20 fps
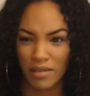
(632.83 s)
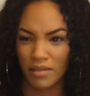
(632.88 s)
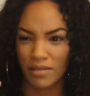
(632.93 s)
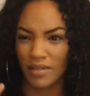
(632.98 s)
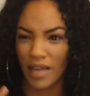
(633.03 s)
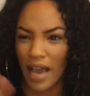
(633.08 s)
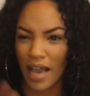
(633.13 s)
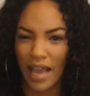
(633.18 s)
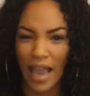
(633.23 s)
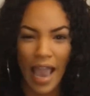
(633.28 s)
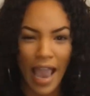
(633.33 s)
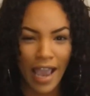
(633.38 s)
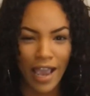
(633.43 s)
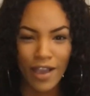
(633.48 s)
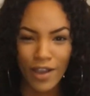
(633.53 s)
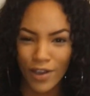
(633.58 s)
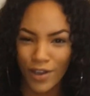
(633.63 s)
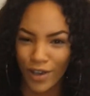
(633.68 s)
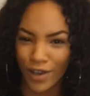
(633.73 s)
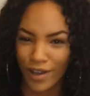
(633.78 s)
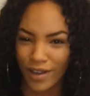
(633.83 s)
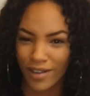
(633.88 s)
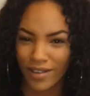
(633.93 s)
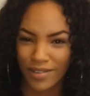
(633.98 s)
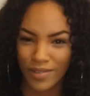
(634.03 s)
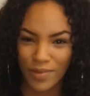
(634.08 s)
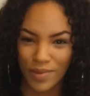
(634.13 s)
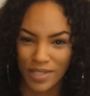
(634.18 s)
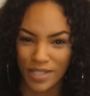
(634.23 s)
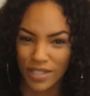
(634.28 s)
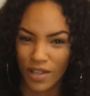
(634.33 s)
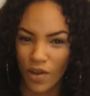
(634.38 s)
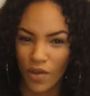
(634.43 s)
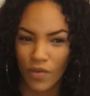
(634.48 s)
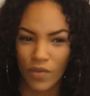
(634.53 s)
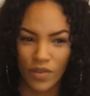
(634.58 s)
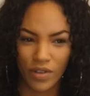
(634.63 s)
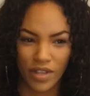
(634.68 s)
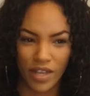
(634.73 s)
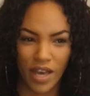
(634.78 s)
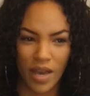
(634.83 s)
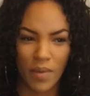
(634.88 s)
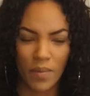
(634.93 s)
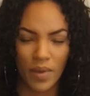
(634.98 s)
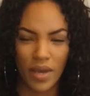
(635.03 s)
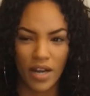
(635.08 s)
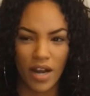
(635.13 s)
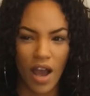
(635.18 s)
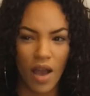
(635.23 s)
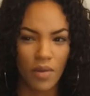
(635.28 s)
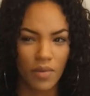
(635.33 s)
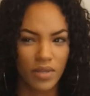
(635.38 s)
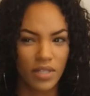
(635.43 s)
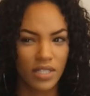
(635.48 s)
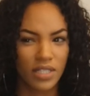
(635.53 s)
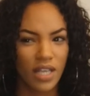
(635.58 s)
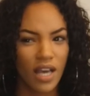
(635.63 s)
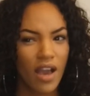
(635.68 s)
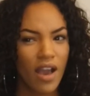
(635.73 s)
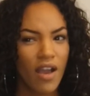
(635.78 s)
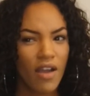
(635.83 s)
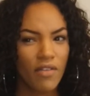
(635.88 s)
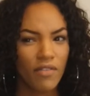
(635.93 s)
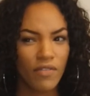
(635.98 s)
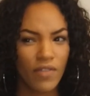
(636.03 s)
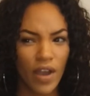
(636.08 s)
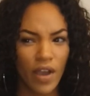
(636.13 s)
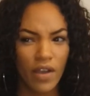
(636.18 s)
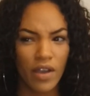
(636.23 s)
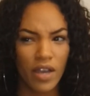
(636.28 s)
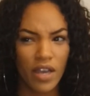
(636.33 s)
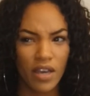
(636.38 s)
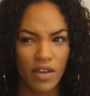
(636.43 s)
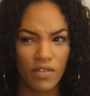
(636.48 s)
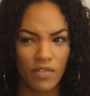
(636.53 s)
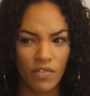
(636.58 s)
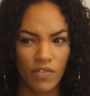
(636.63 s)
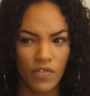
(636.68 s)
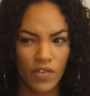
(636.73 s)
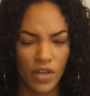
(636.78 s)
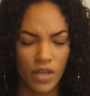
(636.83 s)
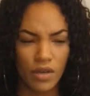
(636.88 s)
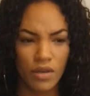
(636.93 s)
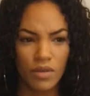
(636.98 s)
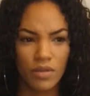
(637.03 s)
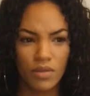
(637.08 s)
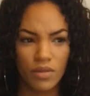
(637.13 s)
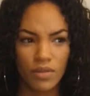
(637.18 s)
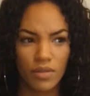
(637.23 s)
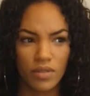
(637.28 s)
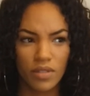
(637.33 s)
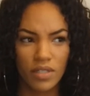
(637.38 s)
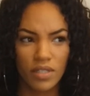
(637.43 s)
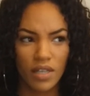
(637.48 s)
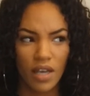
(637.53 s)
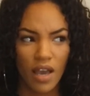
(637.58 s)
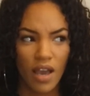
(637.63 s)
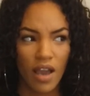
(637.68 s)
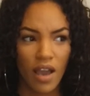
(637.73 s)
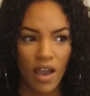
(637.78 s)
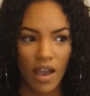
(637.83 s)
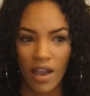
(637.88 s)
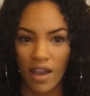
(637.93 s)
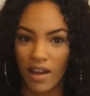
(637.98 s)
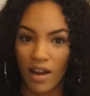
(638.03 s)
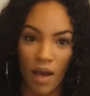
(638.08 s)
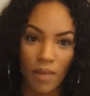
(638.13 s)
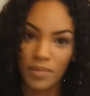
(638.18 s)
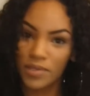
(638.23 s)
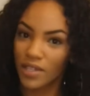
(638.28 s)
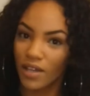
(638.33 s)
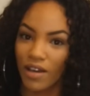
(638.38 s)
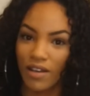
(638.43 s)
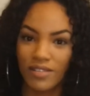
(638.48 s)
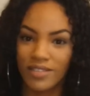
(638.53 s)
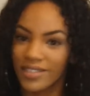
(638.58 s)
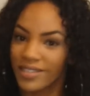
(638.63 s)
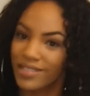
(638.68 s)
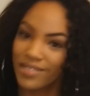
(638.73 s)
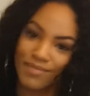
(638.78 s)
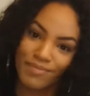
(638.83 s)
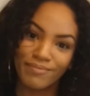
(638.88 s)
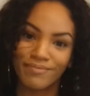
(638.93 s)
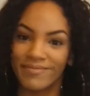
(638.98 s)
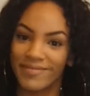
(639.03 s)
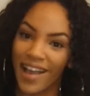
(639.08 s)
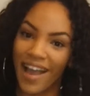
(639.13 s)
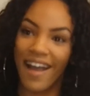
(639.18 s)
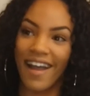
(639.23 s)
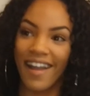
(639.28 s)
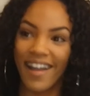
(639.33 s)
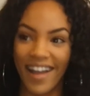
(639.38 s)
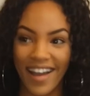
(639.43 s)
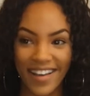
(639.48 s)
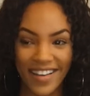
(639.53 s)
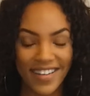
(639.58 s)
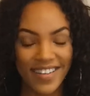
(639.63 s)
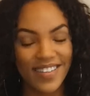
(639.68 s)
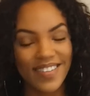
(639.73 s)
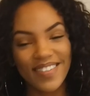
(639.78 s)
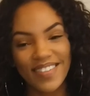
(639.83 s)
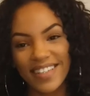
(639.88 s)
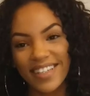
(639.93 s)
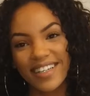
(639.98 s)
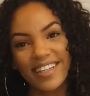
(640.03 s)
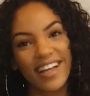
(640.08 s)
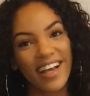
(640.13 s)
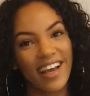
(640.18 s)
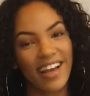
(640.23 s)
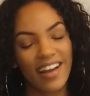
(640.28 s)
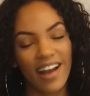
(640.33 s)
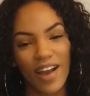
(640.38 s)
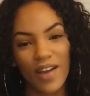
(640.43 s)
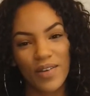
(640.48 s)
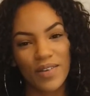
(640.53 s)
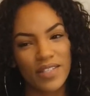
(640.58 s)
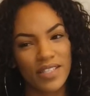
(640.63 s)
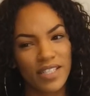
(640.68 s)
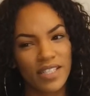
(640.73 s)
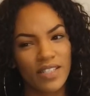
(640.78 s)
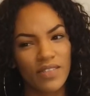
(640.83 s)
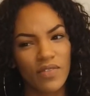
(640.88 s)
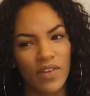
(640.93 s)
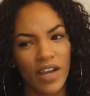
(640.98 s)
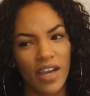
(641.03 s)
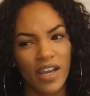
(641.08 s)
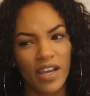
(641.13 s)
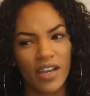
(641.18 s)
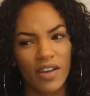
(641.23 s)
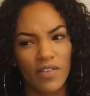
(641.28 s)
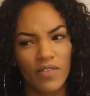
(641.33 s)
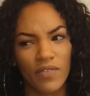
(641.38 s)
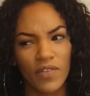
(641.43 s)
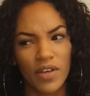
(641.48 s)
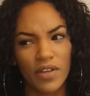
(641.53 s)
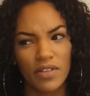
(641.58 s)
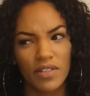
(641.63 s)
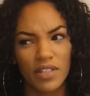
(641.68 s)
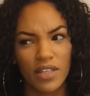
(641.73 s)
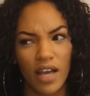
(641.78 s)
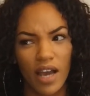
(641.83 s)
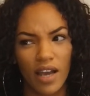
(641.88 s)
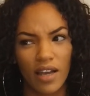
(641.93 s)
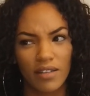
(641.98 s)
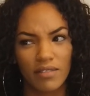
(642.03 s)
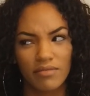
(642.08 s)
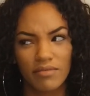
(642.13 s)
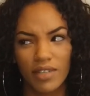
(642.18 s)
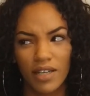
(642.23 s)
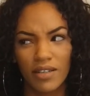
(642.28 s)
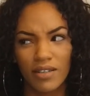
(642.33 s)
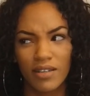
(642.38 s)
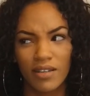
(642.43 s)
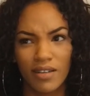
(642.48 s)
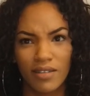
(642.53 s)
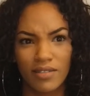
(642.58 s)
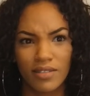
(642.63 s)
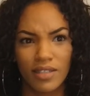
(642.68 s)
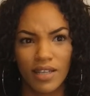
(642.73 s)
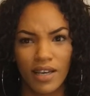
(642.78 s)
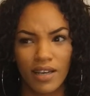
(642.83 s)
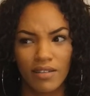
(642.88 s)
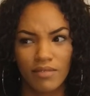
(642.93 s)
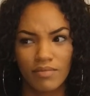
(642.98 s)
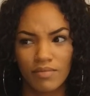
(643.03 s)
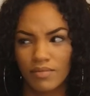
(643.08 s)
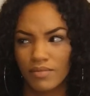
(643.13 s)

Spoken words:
like anger was over them. And I was very confused. And I'm so just, hey, how you doing? And I was just very confused. And I turned around and I was like,